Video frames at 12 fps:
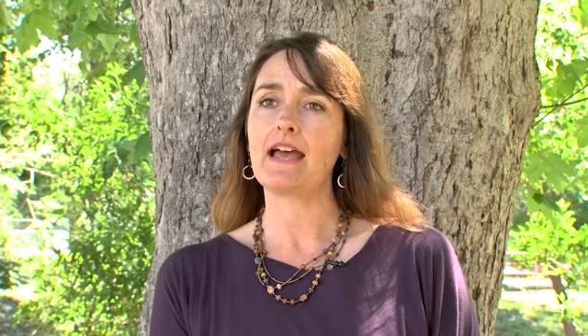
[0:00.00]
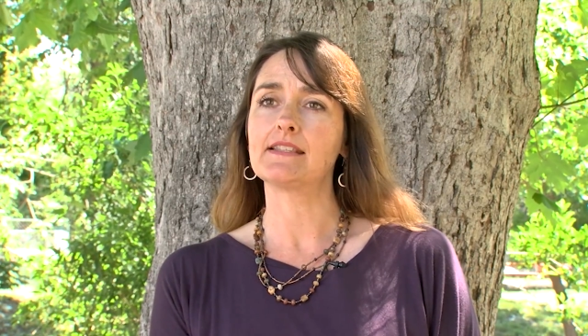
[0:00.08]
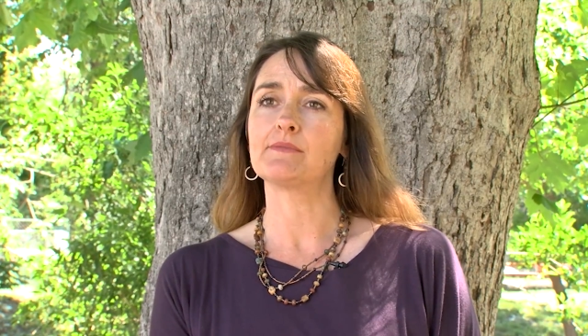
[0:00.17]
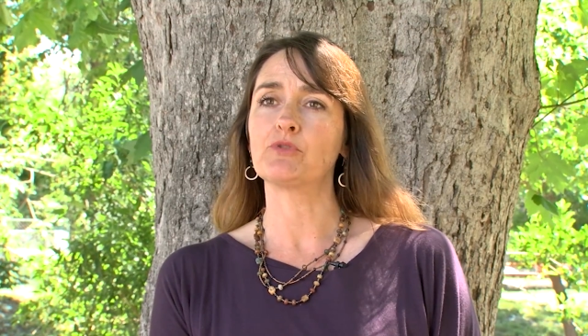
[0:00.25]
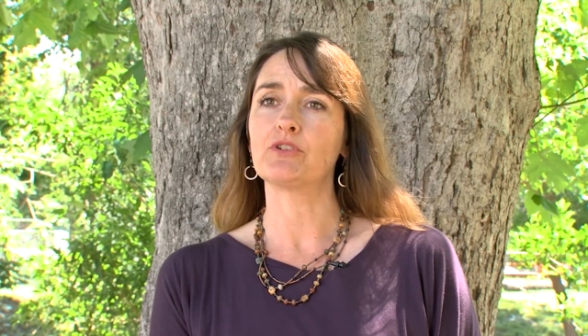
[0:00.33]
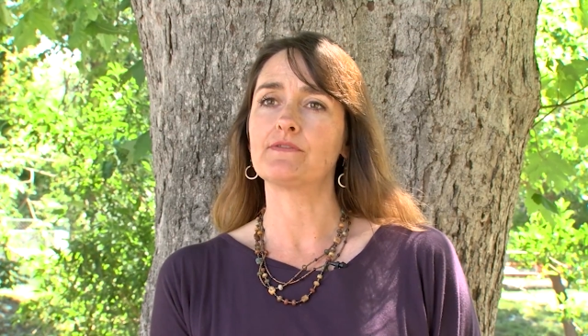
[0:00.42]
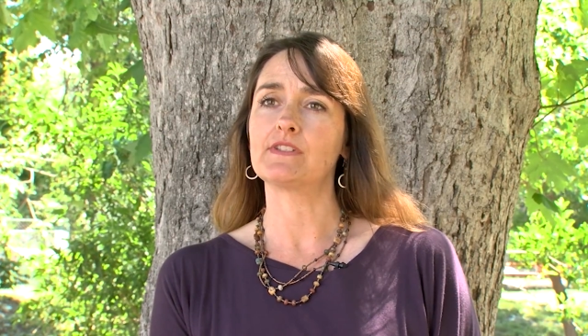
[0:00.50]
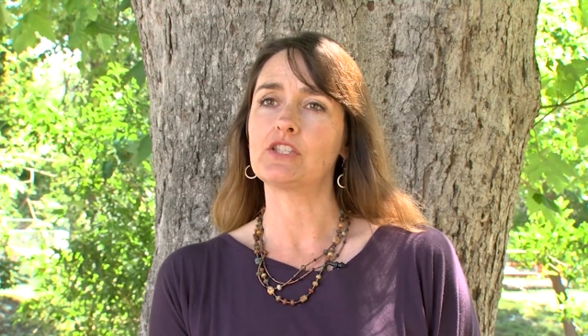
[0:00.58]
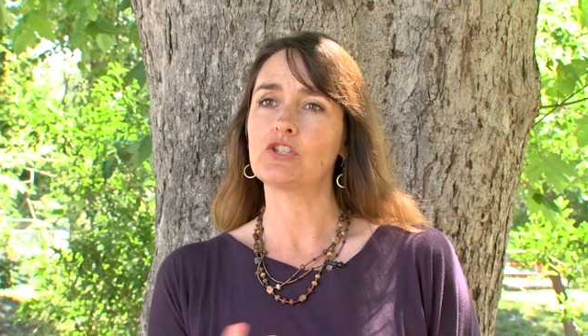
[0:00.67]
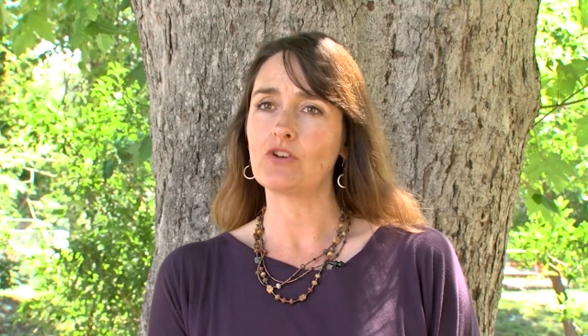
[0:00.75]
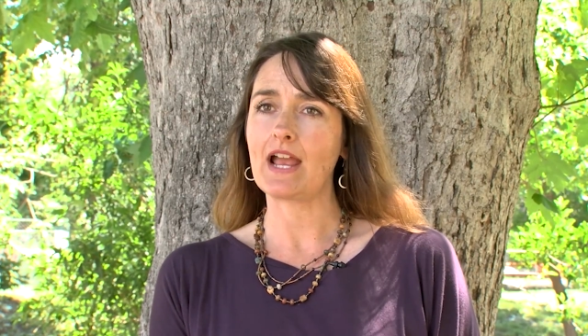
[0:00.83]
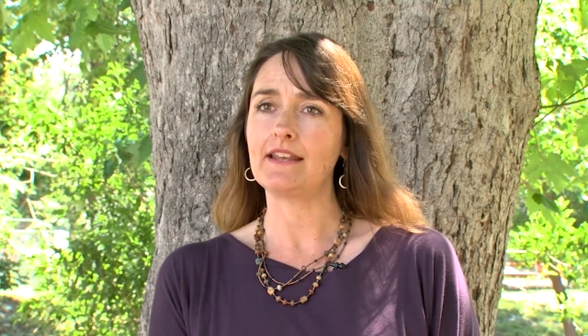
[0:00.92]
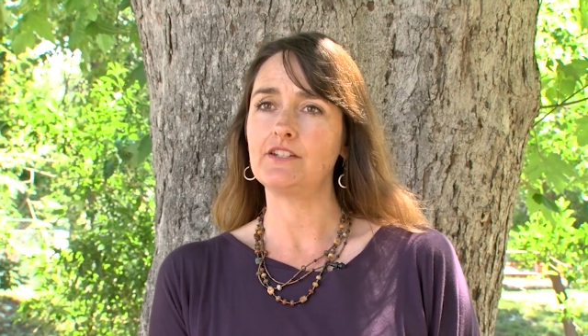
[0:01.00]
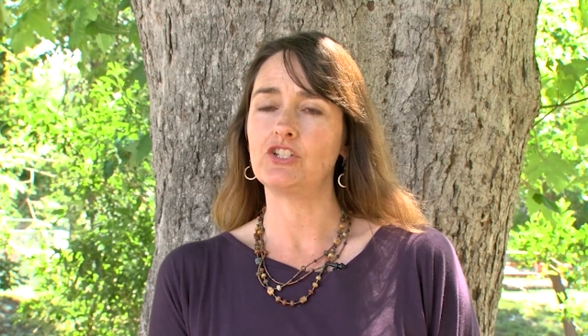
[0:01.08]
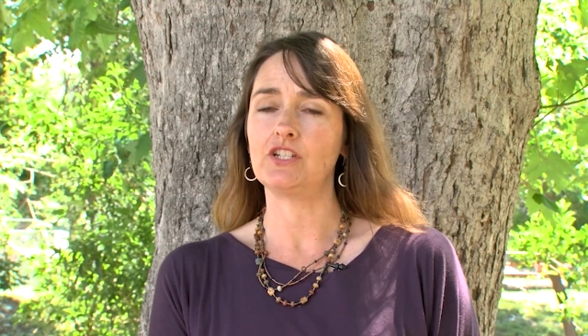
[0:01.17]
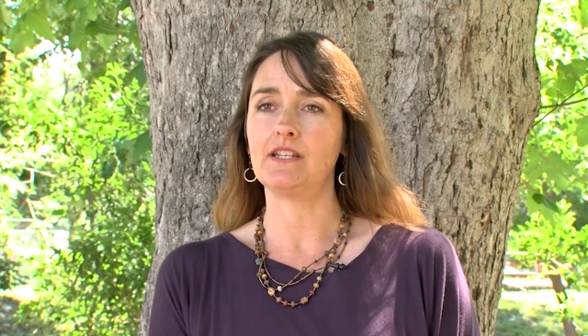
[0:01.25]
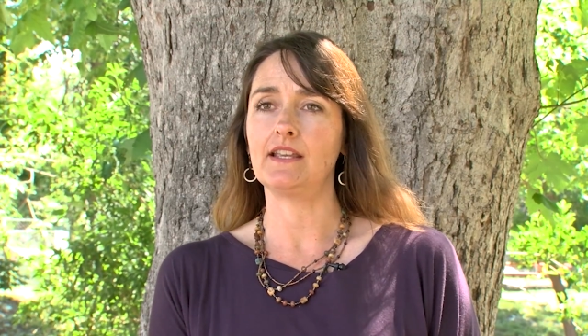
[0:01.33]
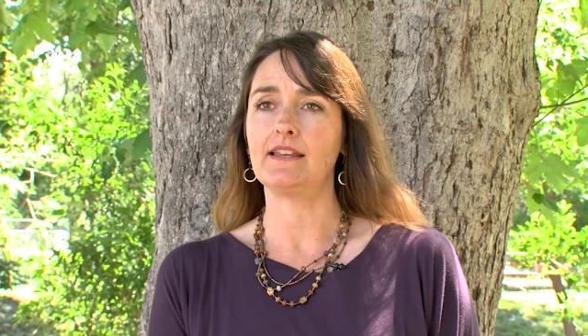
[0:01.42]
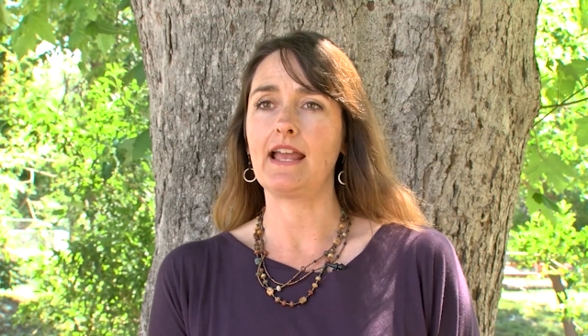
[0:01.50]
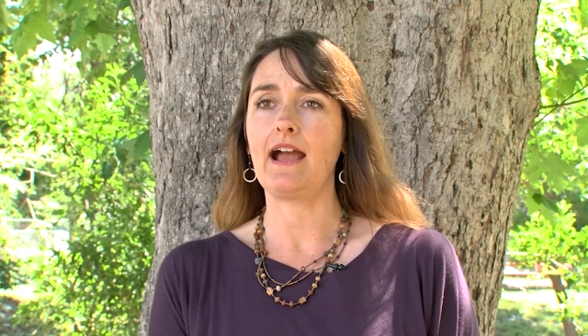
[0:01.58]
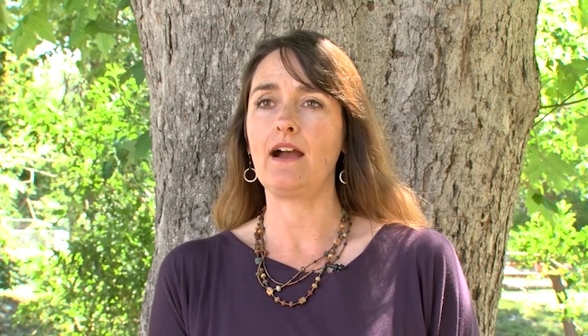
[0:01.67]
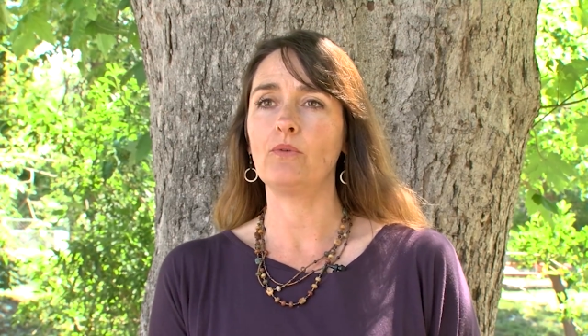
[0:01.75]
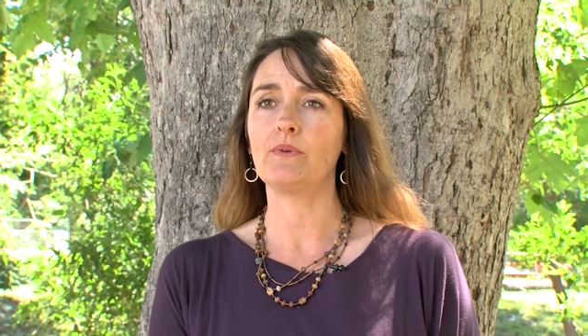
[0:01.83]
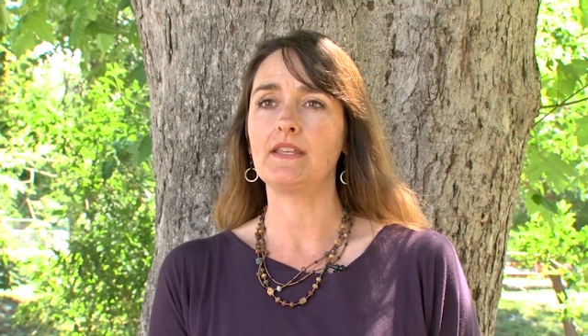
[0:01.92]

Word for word: as more of a strategy and how